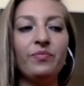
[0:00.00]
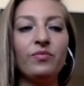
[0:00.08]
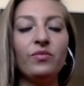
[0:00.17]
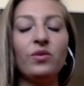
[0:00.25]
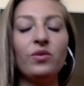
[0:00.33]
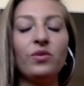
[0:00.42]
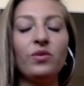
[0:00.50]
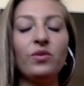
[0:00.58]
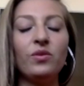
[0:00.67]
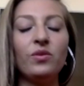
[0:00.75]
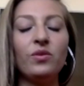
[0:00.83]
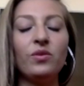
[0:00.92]

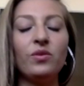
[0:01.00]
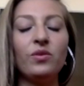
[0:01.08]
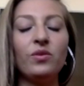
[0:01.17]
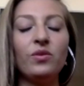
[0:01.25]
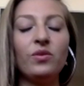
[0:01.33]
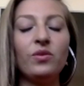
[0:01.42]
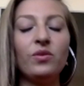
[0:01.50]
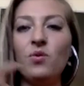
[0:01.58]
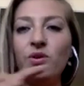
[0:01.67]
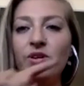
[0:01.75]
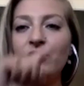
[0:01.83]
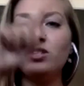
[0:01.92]
or piano.
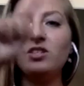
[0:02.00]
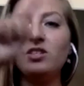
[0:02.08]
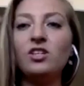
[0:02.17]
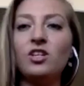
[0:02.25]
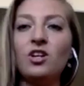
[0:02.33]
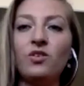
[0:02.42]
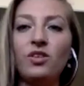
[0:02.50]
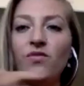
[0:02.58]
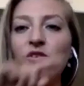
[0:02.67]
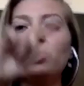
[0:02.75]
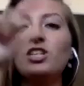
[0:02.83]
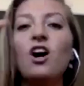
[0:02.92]
They've always
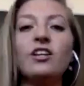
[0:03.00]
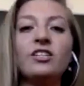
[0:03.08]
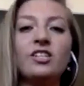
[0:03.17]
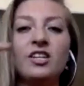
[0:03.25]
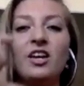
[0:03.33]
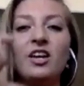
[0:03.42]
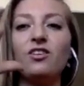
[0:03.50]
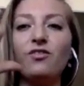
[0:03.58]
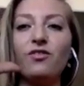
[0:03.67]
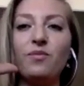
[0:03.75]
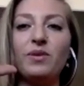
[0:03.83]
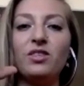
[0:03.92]
gone together for
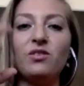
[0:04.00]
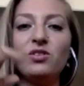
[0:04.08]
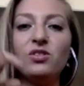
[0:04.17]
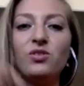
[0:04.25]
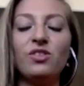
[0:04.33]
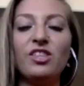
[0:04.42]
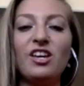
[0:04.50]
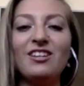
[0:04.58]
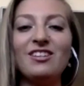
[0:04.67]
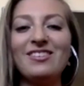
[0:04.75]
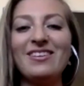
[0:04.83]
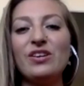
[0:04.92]
me, those two things.
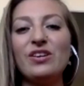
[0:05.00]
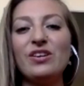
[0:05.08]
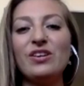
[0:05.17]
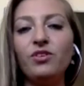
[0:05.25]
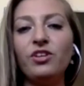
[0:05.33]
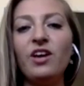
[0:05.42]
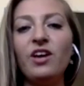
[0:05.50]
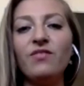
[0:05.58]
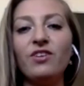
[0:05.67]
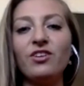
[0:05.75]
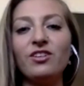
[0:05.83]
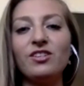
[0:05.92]
Each other for a
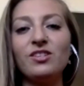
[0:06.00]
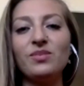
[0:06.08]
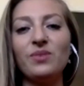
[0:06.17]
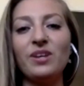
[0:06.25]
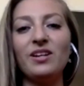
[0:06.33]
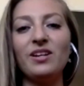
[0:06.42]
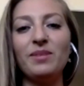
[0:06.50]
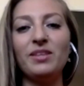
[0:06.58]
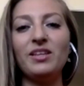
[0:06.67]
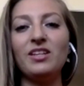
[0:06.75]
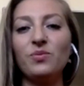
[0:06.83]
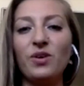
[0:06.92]
lot of artists, right? I mean,
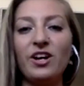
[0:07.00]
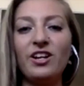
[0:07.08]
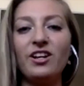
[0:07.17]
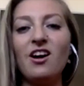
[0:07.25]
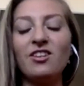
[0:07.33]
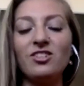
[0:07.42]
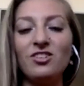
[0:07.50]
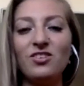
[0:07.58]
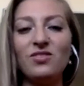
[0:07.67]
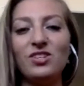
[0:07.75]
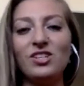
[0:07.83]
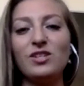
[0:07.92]
that's why at a concert you see
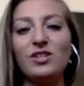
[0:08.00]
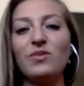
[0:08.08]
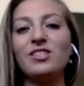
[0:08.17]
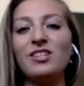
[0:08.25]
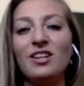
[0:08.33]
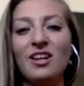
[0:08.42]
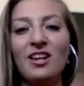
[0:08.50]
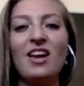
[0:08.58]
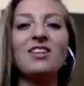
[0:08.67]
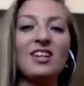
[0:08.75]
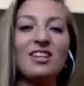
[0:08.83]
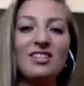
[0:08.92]
someone singing and
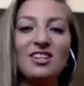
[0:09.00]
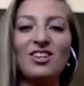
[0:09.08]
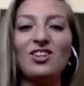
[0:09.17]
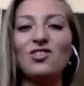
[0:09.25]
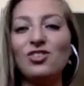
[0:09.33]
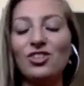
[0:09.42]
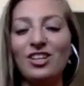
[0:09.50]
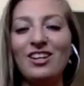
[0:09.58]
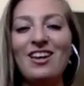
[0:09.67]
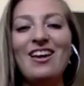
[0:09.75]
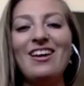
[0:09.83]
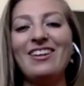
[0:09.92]
dancing usually,
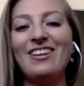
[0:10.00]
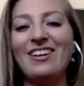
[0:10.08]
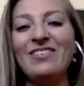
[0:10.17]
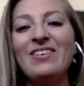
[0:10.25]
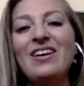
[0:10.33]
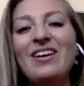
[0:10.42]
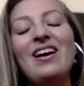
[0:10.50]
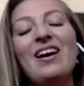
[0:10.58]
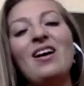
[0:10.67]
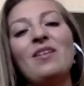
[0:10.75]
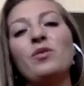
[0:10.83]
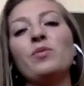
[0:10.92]

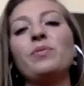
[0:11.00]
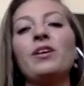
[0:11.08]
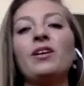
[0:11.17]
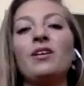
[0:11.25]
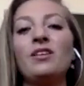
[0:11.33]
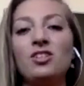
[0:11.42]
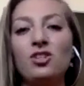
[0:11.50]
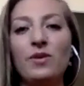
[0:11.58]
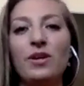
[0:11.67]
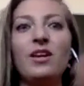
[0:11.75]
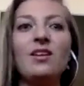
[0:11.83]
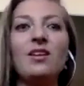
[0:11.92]
or playing an instrument
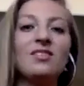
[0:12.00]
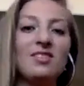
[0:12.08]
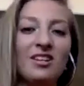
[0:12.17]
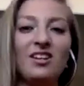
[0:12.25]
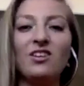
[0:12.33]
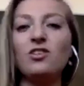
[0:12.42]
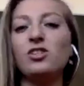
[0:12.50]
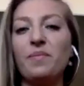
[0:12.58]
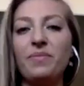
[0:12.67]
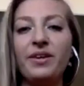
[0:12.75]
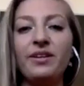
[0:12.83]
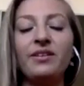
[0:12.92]
and singing or
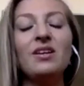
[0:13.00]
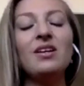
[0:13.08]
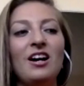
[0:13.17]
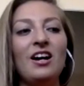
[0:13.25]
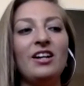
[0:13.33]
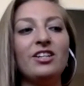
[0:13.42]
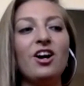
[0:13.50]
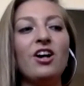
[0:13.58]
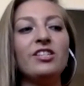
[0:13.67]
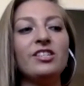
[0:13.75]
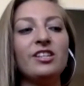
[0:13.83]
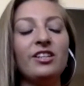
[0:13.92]
something. I
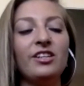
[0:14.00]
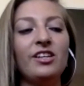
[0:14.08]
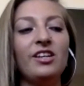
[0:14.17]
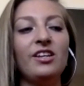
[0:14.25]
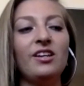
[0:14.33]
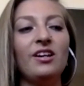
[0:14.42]
constantly